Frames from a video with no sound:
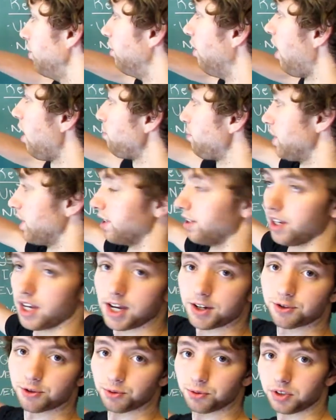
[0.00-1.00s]
would not be the
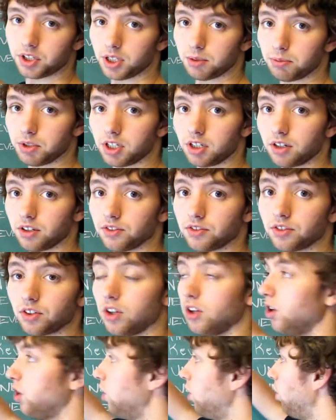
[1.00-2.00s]
natural key because
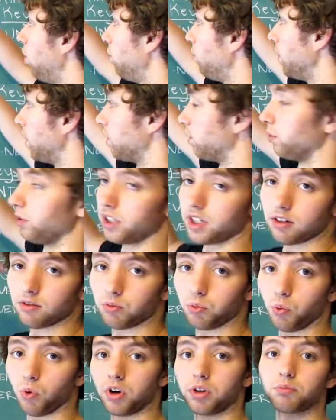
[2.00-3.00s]
we can only
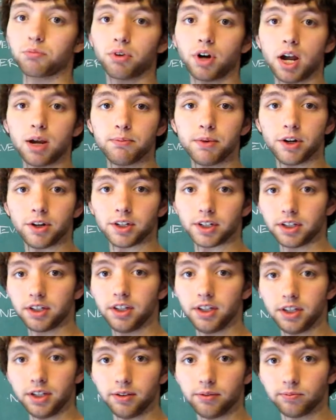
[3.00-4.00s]
have one primary
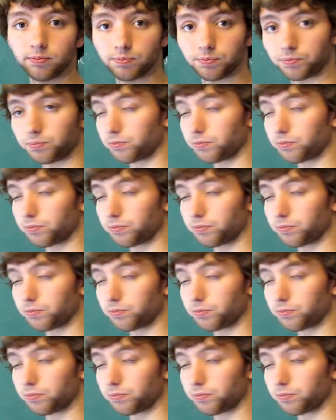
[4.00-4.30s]
key,